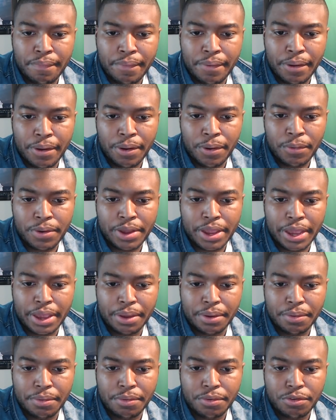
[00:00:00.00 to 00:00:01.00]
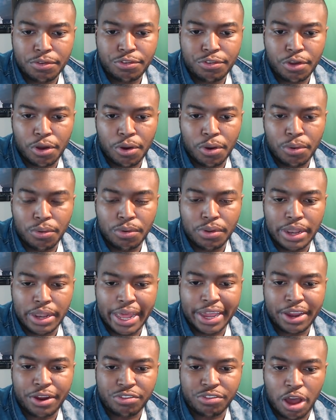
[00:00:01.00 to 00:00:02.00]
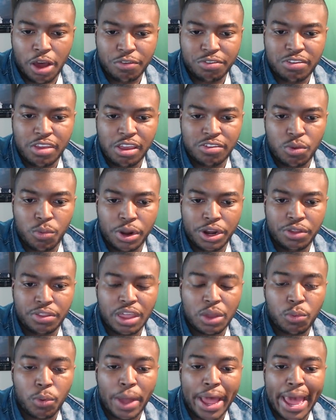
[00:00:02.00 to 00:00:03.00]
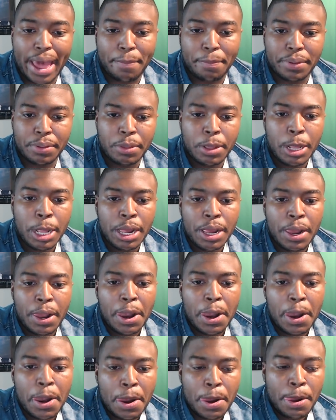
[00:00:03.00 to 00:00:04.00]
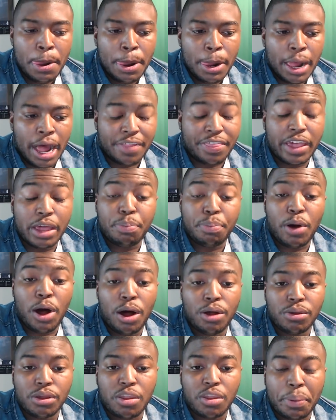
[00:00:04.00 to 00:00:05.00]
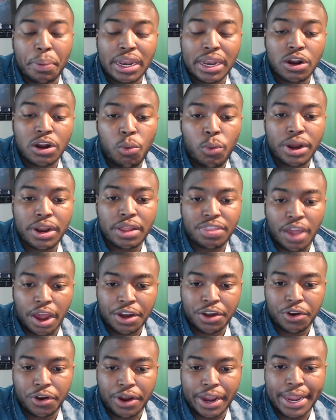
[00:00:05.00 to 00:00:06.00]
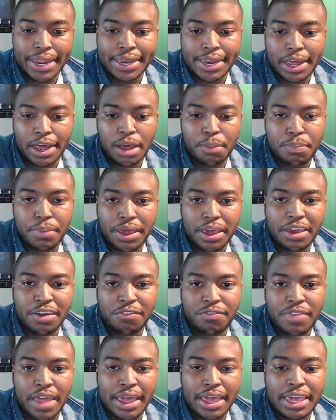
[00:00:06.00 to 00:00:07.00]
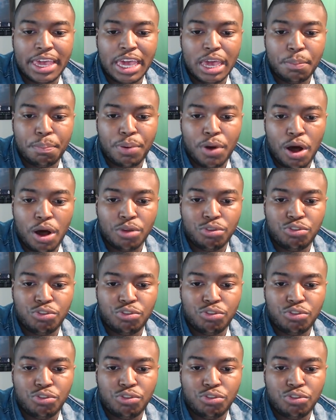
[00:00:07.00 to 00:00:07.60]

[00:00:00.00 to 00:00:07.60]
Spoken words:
Okay, so Lakers offseason, what do you think will happen? I think depending on where the Thunder end up, if the Thunder keep Paul